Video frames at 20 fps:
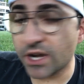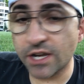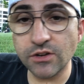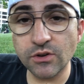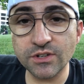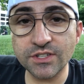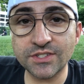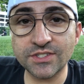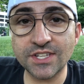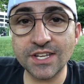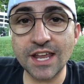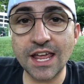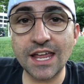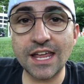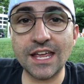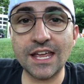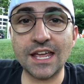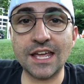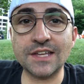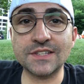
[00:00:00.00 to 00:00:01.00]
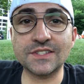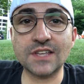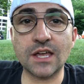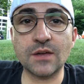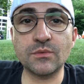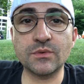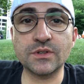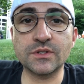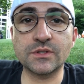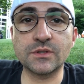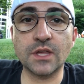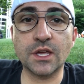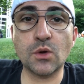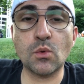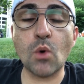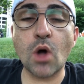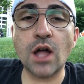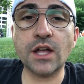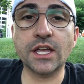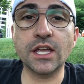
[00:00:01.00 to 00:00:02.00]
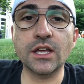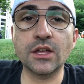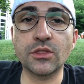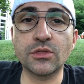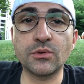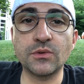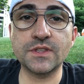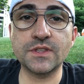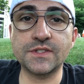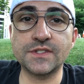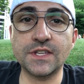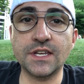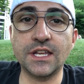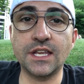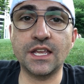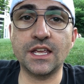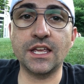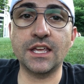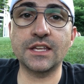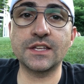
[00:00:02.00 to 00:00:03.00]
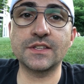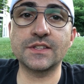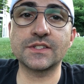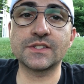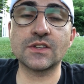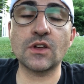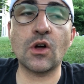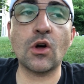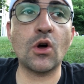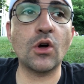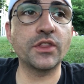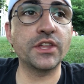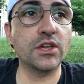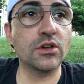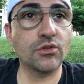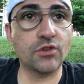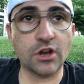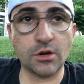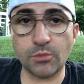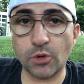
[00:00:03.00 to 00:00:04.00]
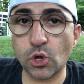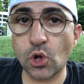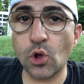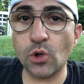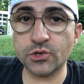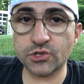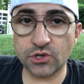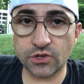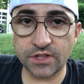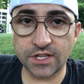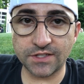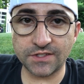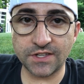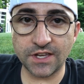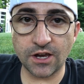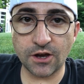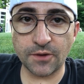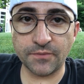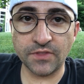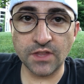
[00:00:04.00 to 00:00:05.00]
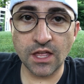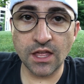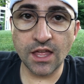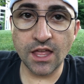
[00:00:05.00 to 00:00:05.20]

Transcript: what I noticed today as I was like walking the city is all the incredible culture that's here.